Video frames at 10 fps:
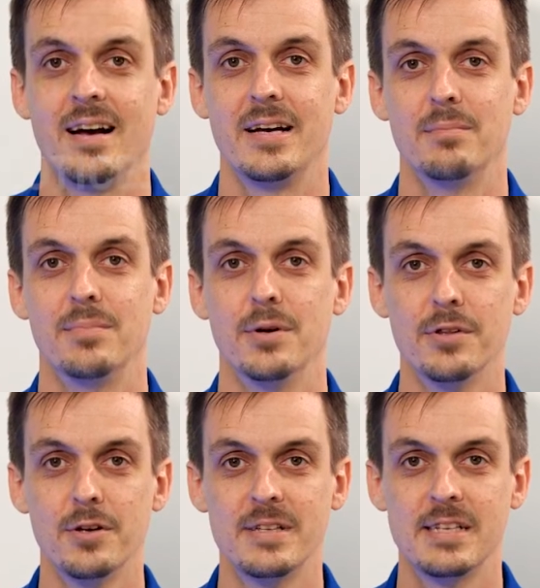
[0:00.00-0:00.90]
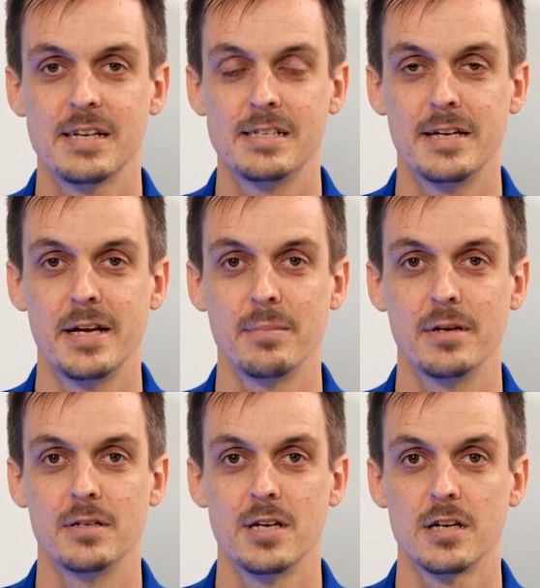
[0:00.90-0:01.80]
Hi, I'm Britt with Lumitec, and today I'm
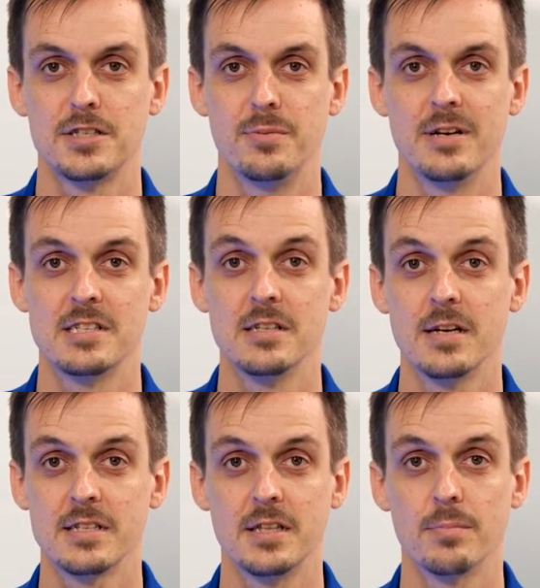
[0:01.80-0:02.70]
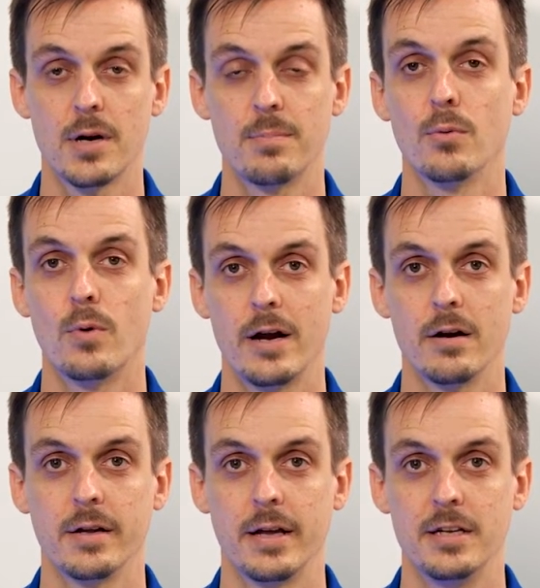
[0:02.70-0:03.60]
going to talk to you about selecting the proper
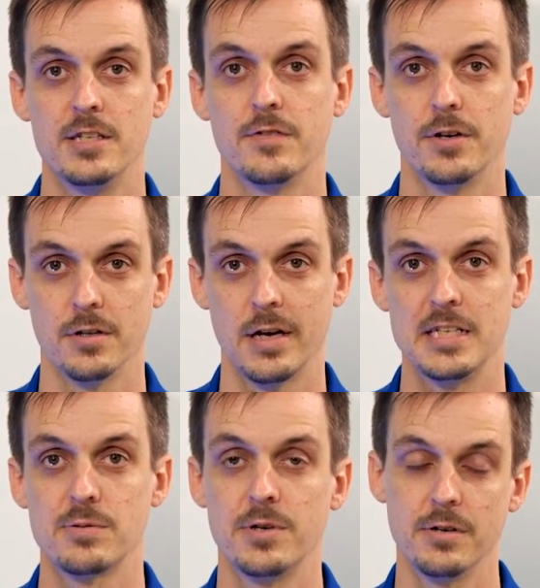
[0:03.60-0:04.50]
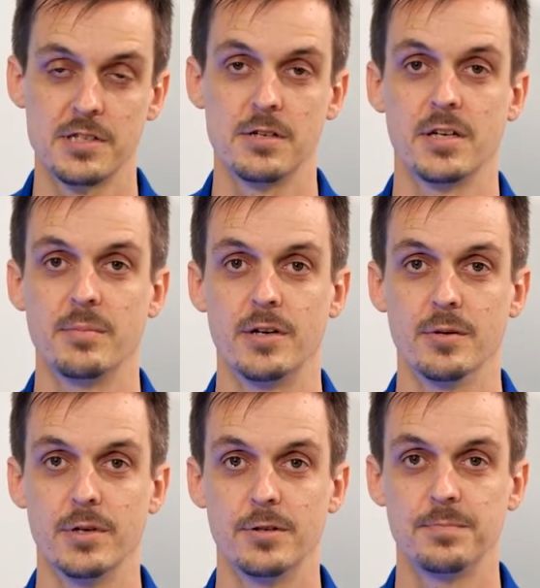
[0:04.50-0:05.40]
wire gauge for your lights when you're installing them on
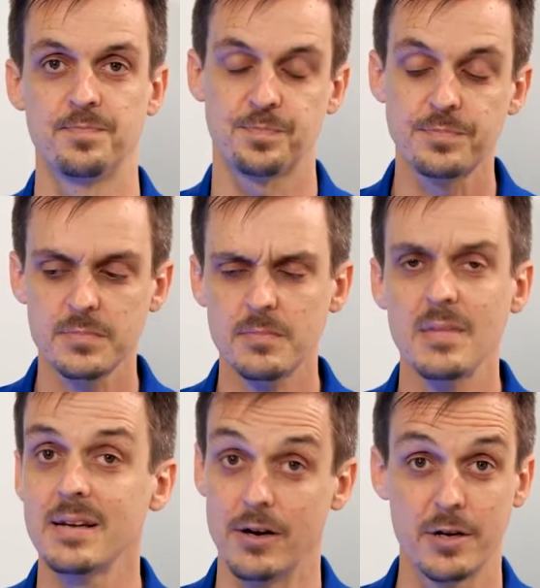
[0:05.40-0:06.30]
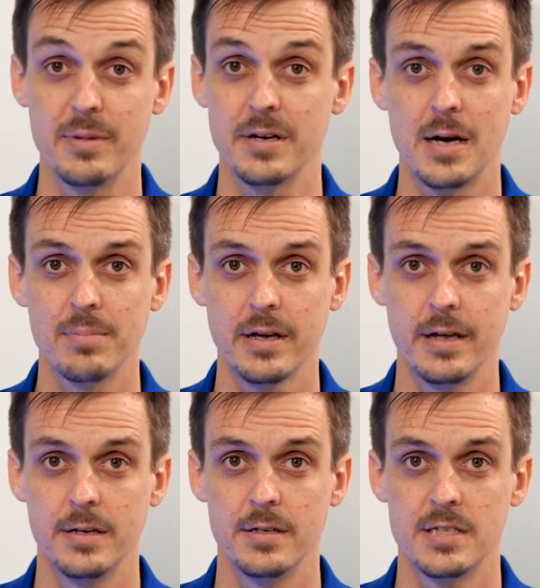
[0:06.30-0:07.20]
your boat. Now, it can be a
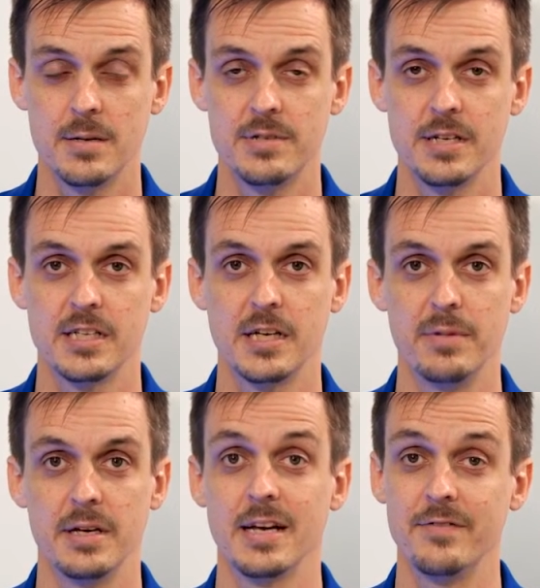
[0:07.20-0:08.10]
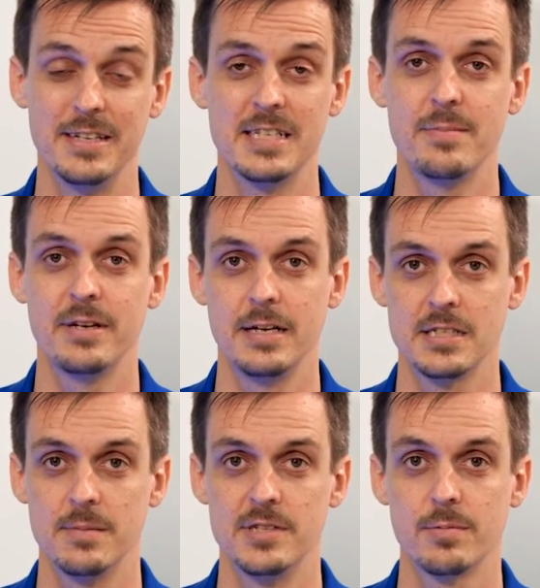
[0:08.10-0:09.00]
complicated subject, it can be a kind of an intimidating
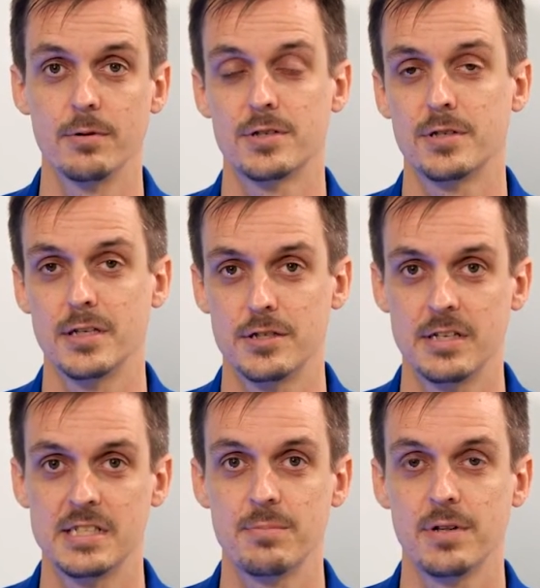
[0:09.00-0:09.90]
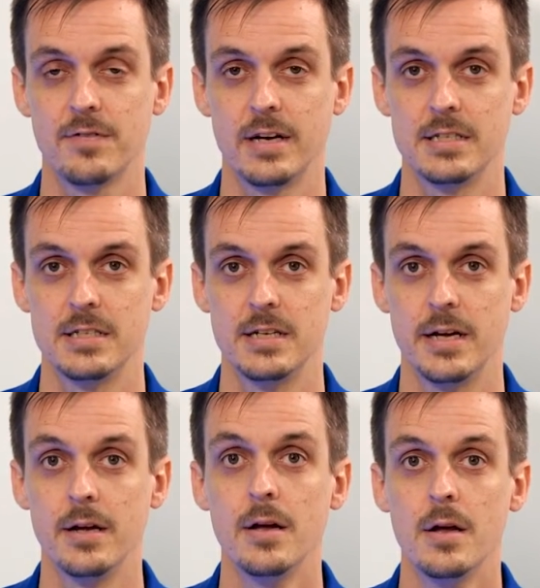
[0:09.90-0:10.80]
subject, but we're going to try to simplify it
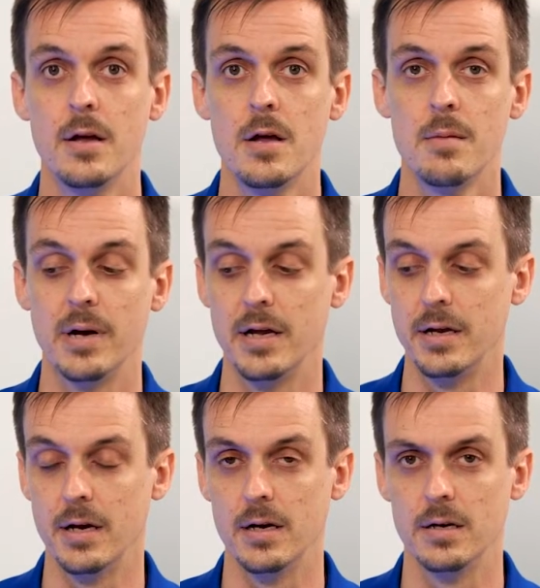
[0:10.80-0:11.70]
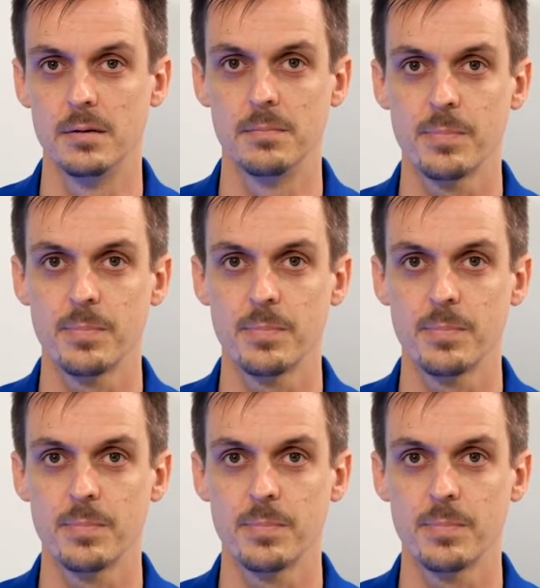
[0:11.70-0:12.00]
today by